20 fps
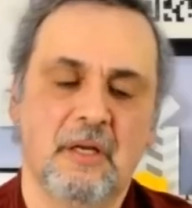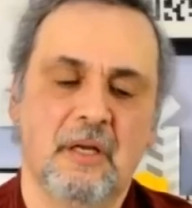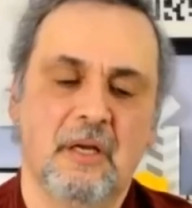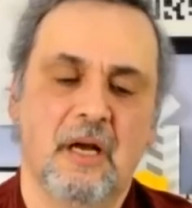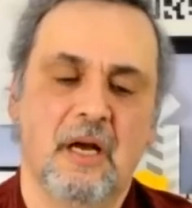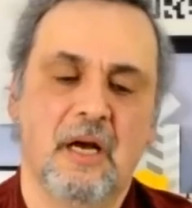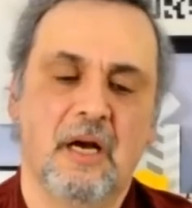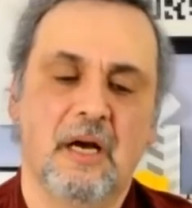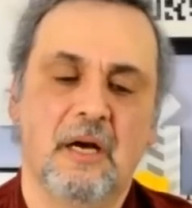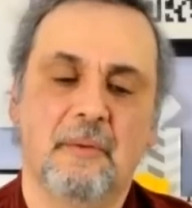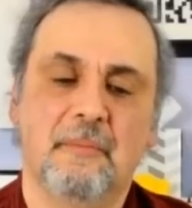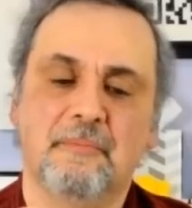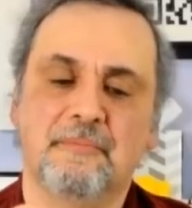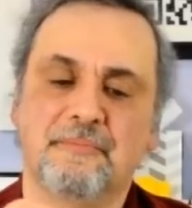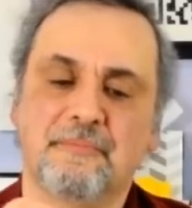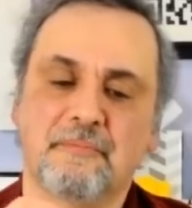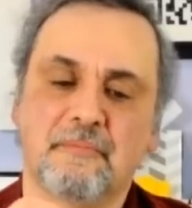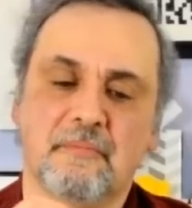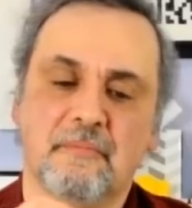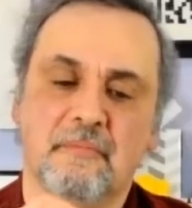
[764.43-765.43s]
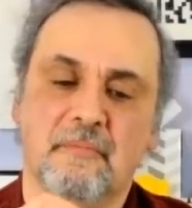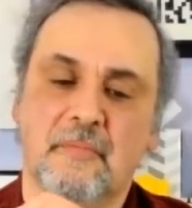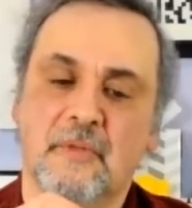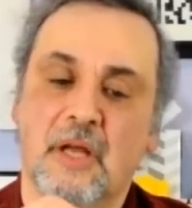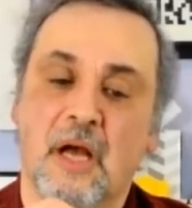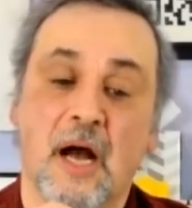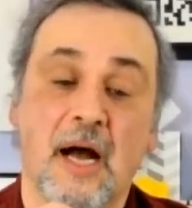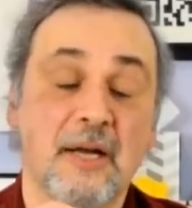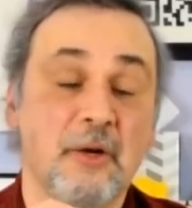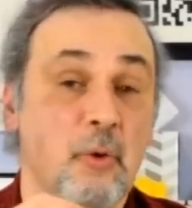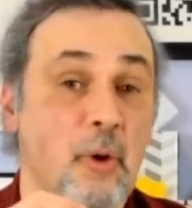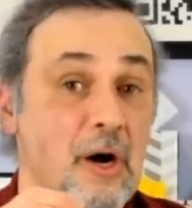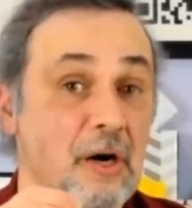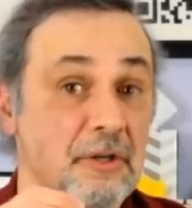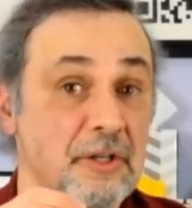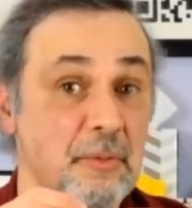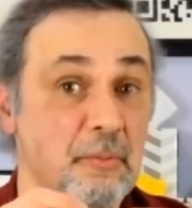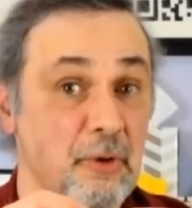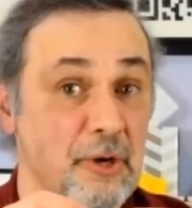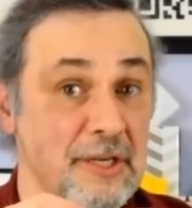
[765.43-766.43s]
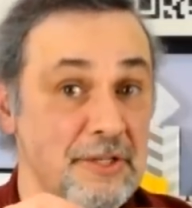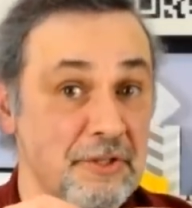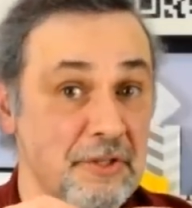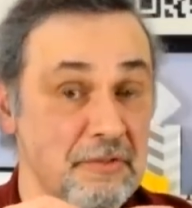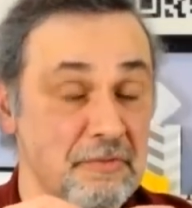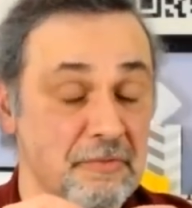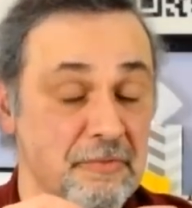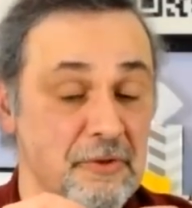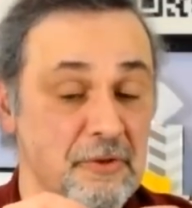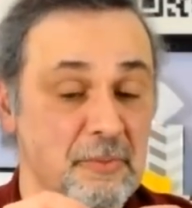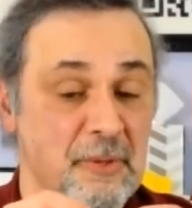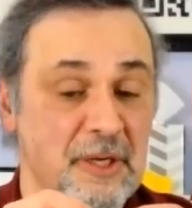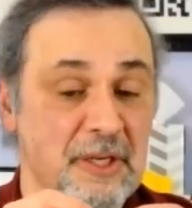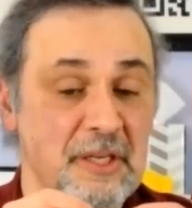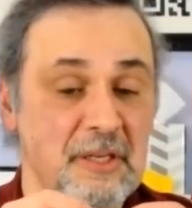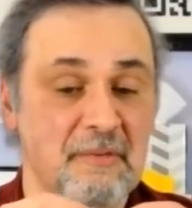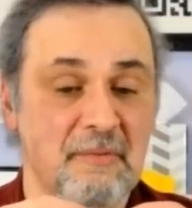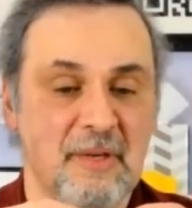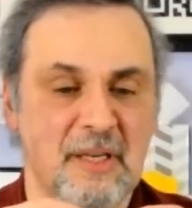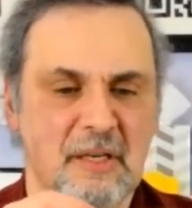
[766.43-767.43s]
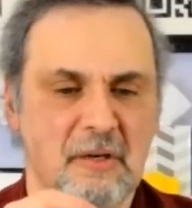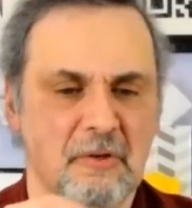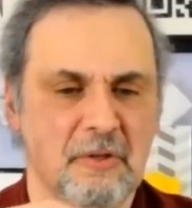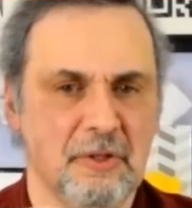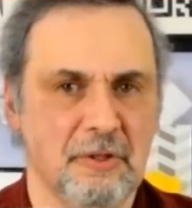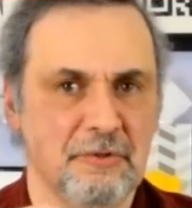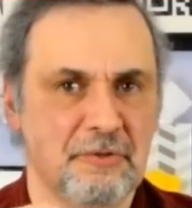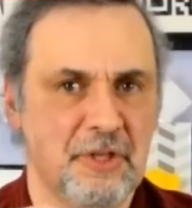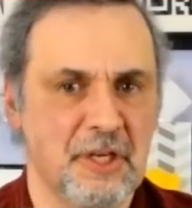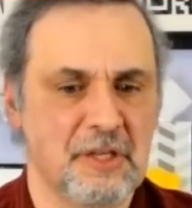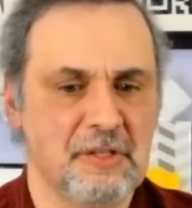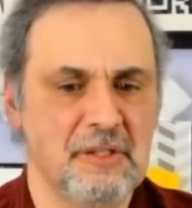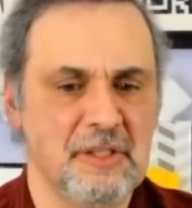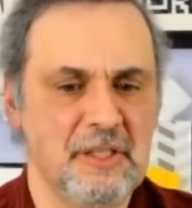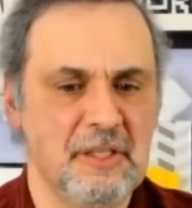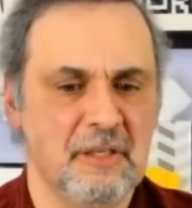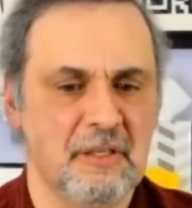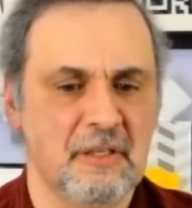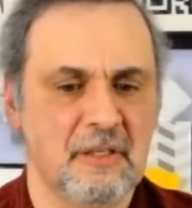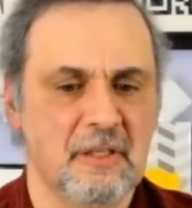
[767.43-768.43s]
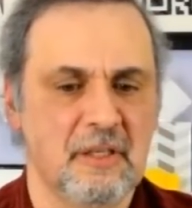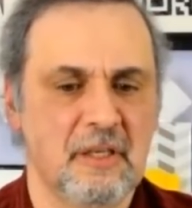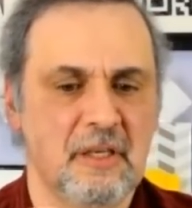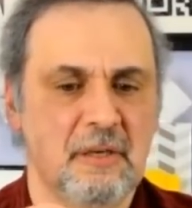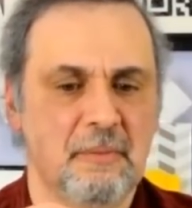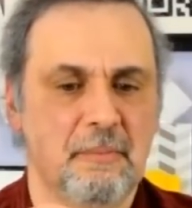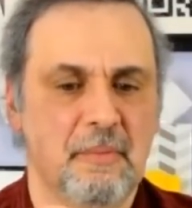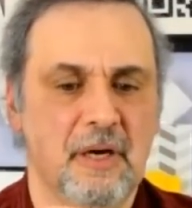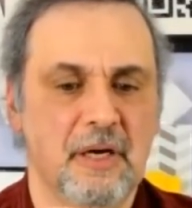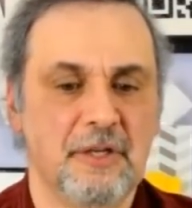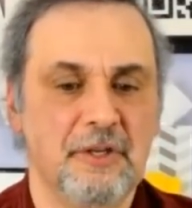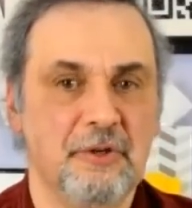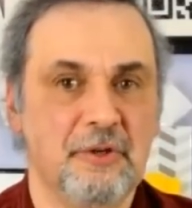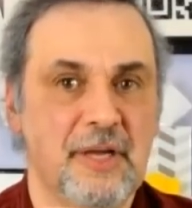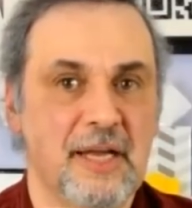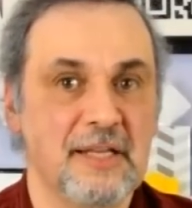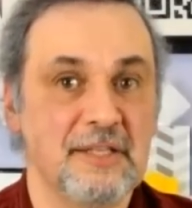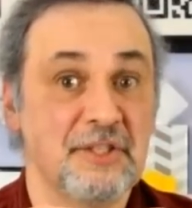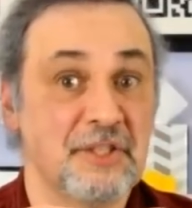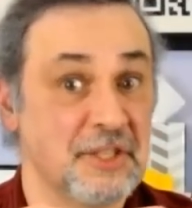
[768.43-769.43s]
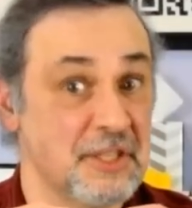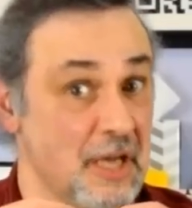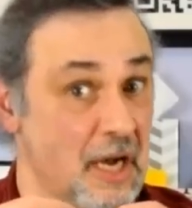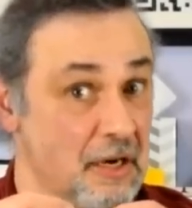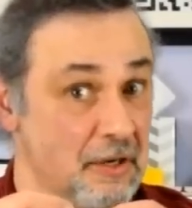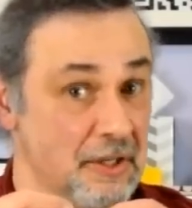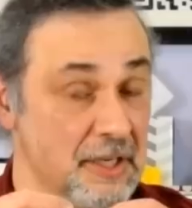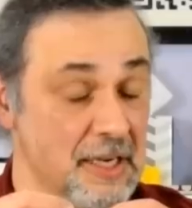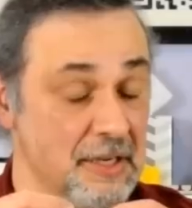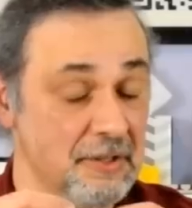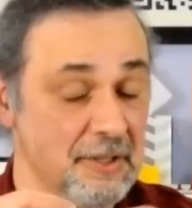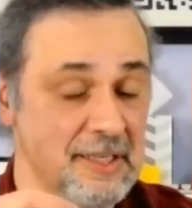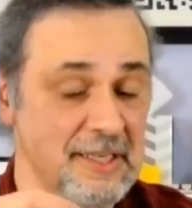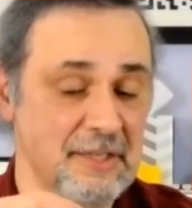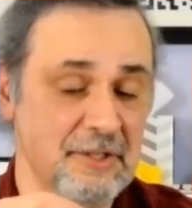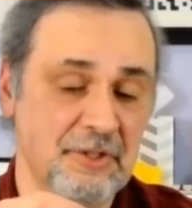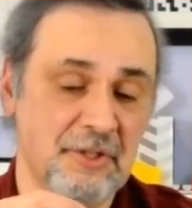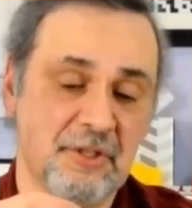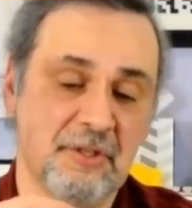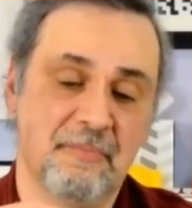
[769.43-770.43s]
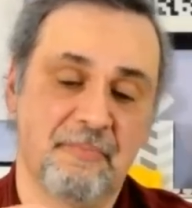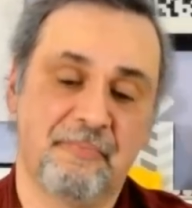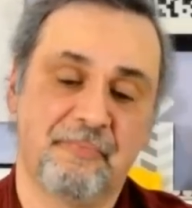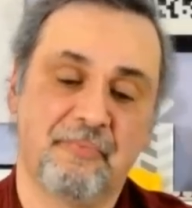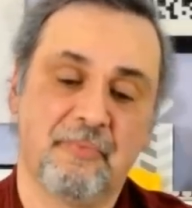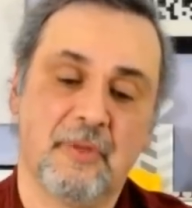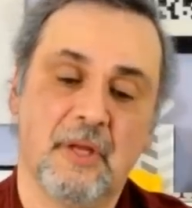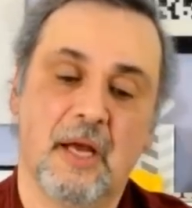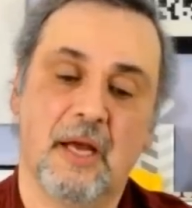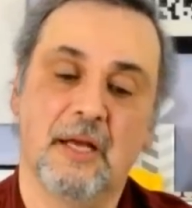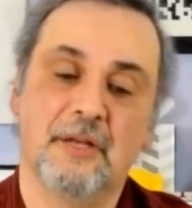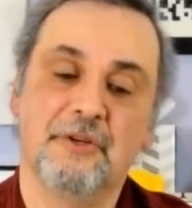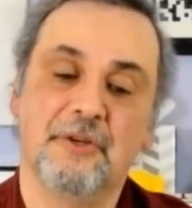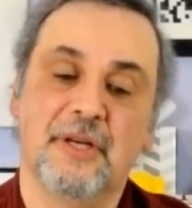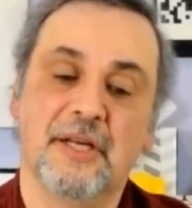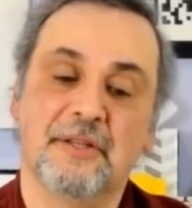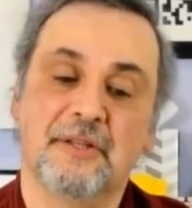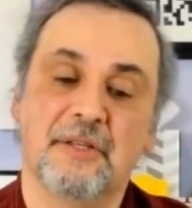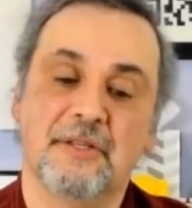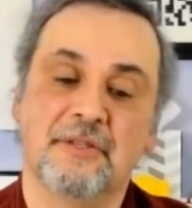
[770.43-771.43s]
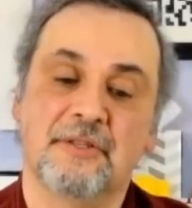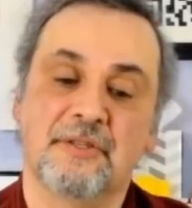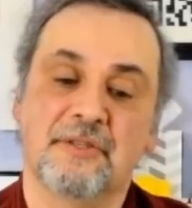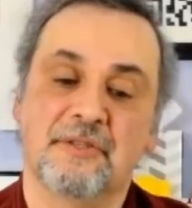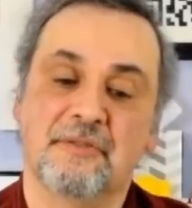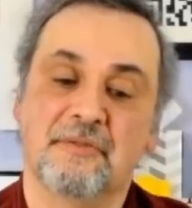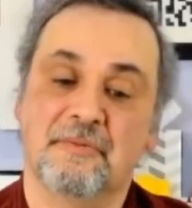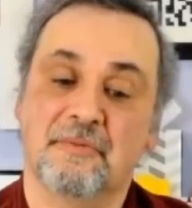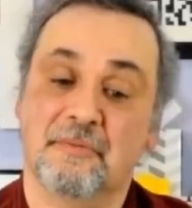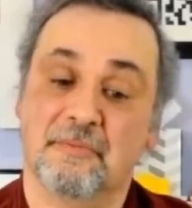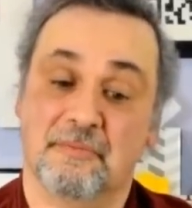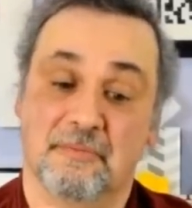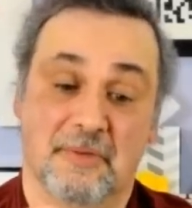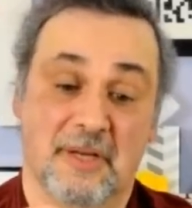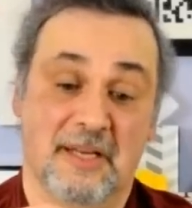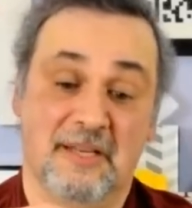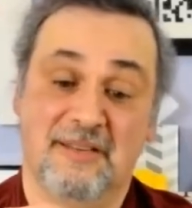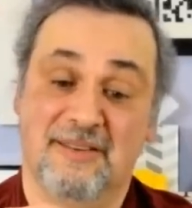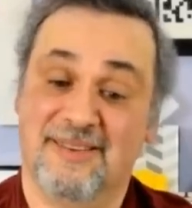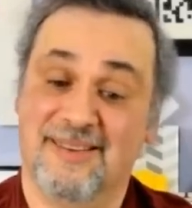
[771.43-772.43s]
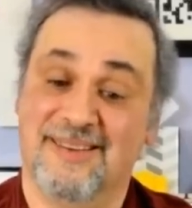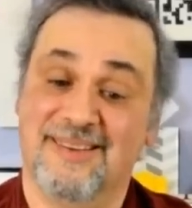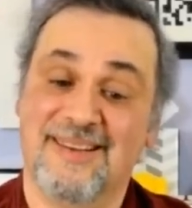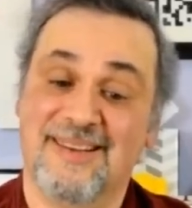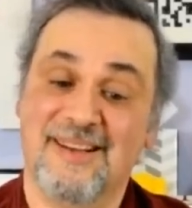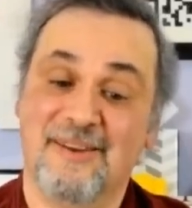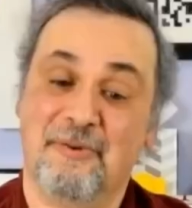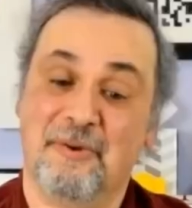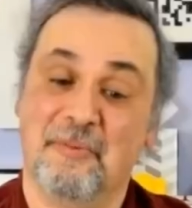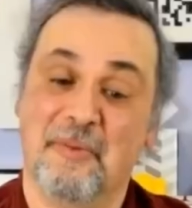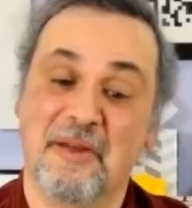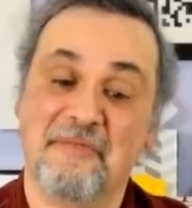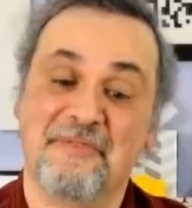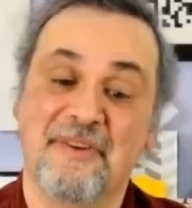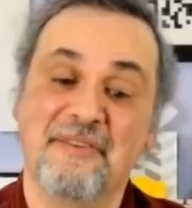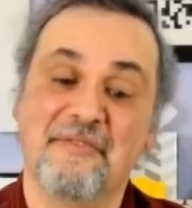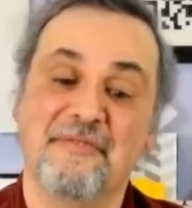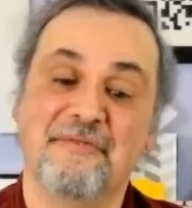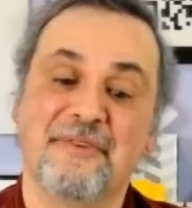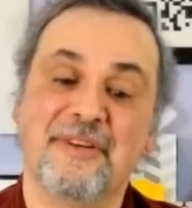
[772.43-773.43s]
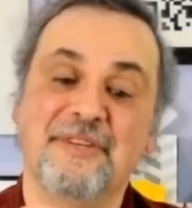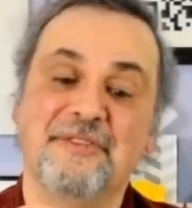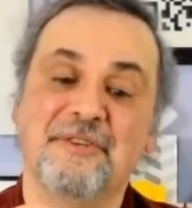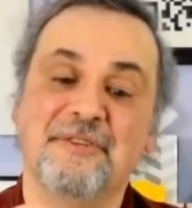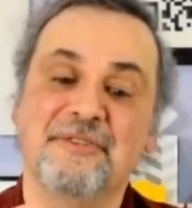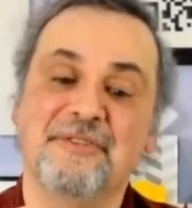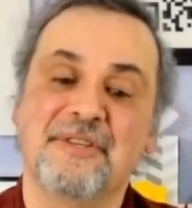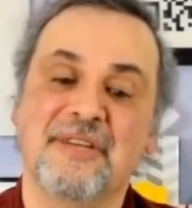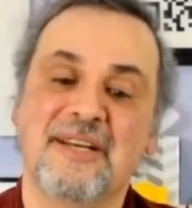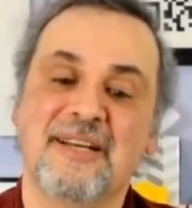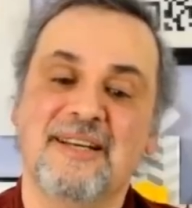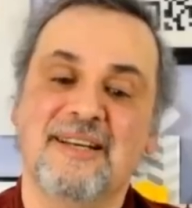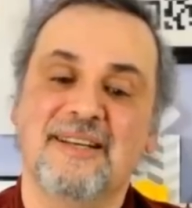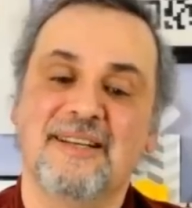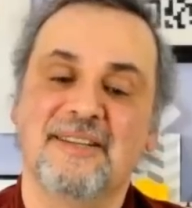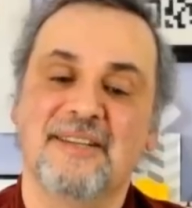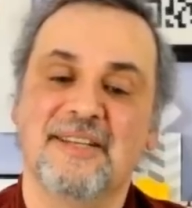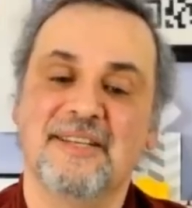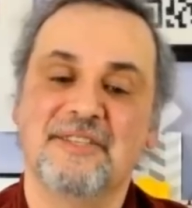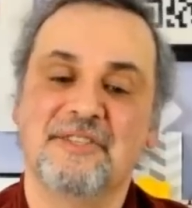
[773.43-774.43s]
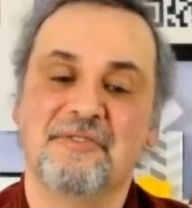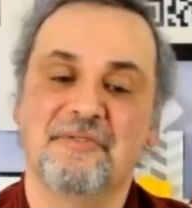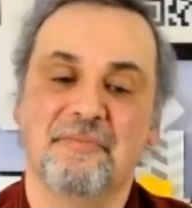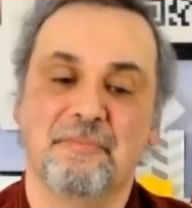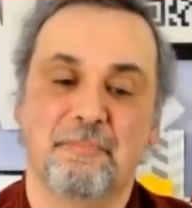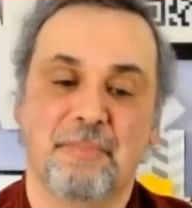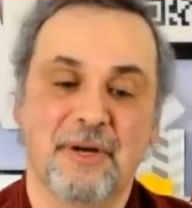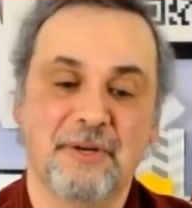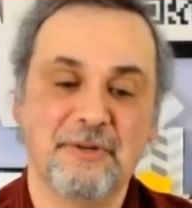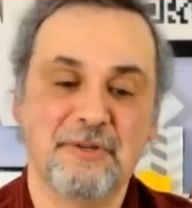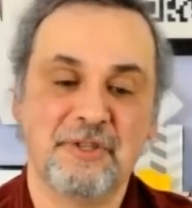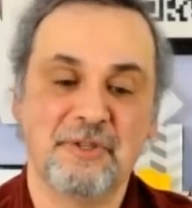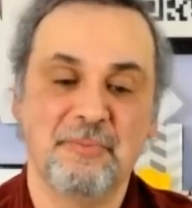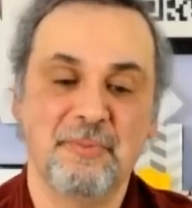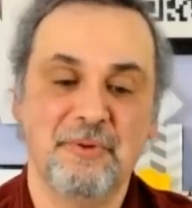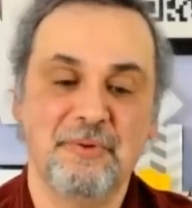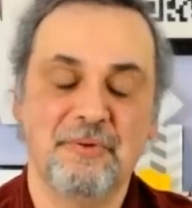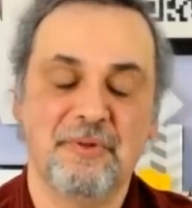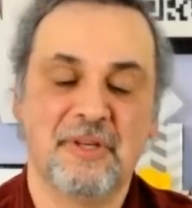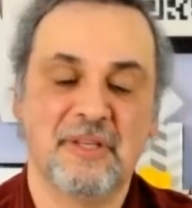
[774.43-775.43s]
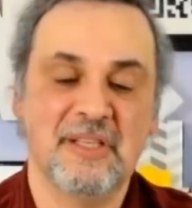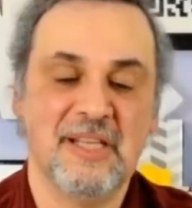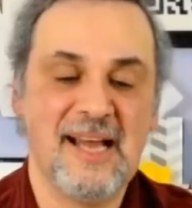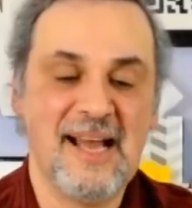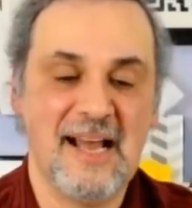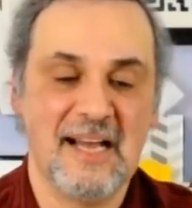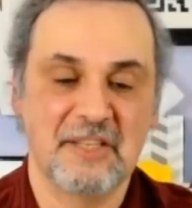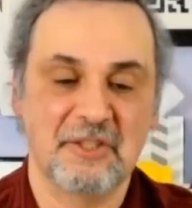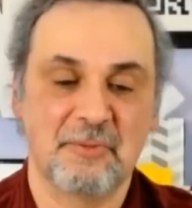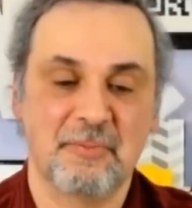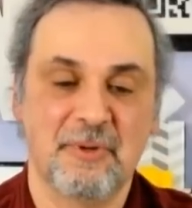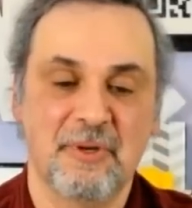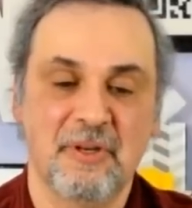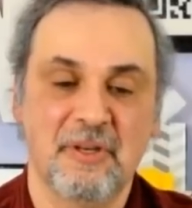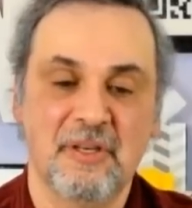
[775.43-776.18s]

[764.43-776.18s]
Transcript: High quality bracelet for the money, a little jiggly, but you get solid end links, and you get this, one of my favorite features, this butter smooth clasp.